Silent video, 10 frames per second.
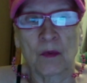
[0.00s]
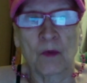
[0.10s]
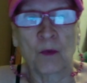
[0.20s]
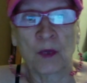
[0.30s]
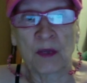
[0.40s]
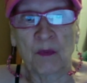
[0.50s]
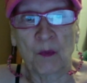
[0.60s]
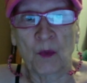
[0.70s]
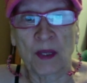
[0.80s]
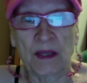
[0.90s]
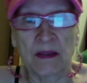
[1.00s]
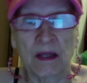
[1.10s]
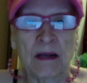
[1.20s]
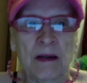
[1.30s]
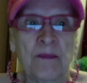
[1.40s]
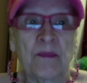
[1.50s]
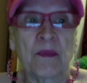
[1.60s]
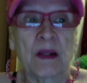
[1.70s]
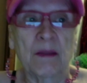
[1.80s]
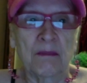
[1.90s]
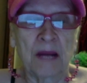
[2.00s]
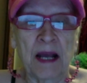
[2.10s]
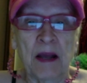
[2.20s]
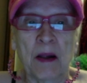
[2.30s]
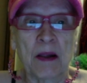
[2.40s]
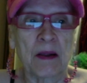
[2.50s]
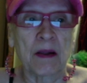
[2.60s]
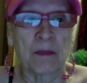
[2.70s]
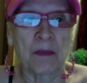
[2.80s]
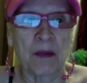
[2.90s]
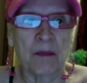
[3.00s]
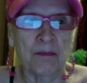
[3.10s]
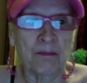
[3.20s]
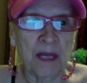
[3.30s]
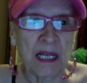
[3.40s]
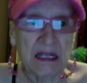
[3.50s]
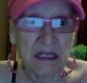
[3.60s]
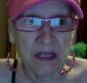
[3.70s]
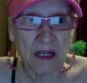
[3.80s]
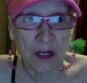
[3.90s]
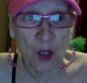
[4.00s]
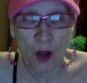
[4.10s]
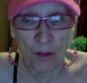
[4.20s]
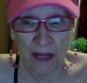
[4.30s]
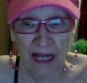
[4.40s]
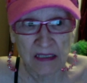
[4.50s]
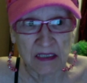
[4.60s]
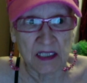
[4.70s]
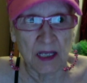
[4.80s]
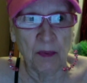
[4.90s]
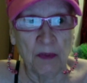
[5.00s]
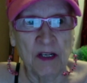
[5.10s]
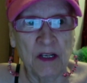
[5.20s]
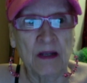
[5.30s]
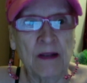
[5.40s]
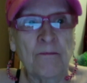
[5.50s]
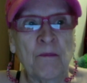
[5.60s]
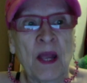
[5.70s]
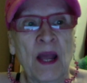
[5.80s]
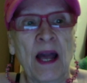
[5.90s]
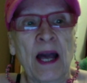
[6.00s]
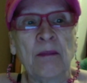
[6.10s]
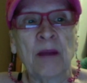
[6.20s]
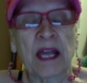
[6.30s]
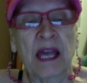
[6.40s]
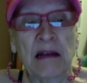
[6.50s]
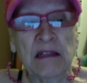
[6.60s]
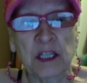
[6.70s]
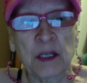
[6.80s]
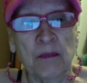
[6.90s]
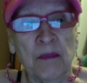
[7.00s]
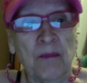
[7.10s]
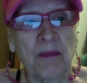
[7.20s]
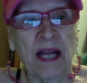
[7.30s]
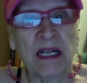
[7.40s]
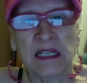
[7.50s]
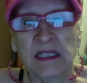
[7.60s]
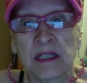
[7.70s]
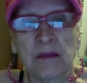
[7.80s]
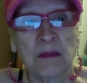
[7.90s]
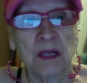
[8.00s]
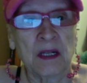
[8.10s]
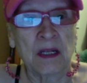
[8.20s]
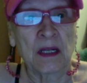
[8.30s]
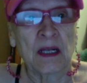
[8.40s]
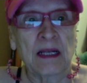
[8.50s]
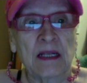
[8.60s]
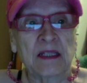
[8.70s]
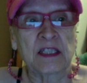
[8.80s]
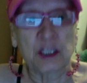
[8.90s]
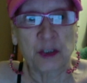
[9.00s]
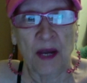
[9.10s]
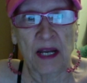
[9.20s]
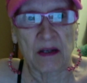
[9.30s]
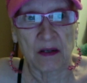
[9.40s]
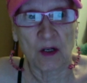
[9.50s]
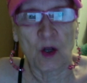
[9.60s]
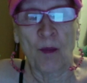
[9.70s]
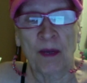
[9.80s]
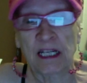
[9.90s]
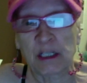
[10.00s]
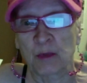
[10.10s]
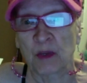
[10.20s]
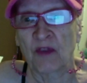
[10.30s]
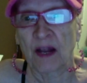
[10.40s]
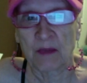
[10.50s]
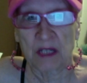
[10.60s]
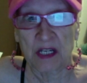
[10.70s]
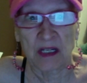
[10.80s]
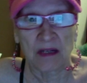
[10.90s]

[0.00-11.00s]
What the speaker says: with my B complex supplement and my calcium magnesium citrate combination with vitamin D